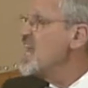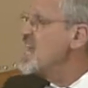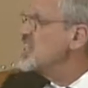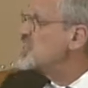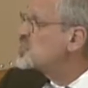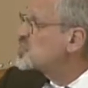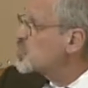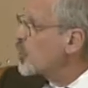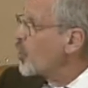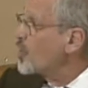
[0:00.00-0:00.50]

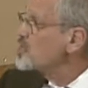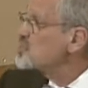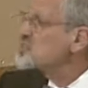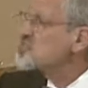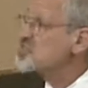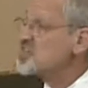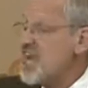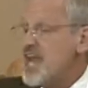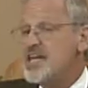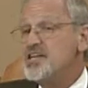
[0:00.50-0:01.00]
It
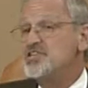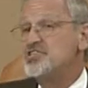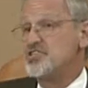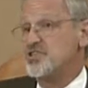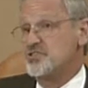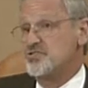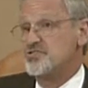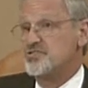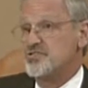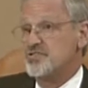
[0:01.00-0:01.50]

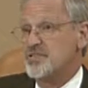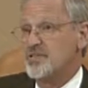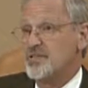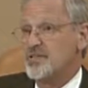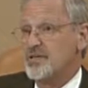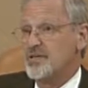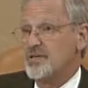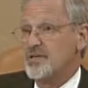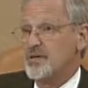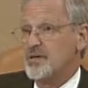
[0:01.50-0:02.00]
shortchanges
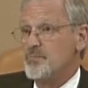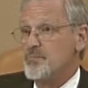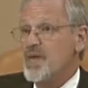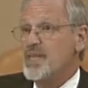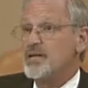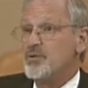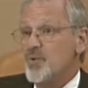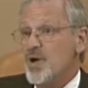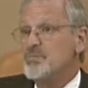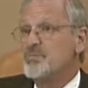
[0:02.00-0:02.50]

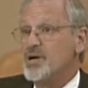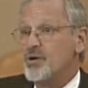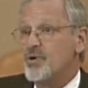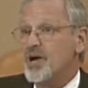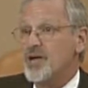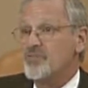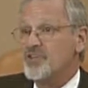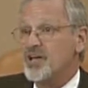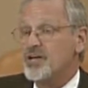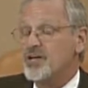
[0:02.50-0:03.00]
men and women
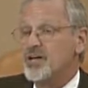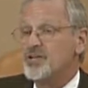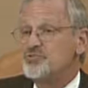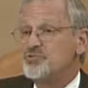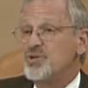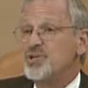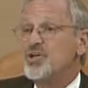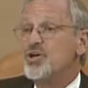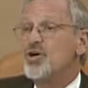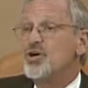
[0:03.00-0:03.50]
around the
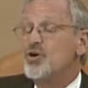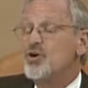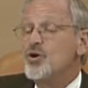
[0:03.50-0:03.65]
country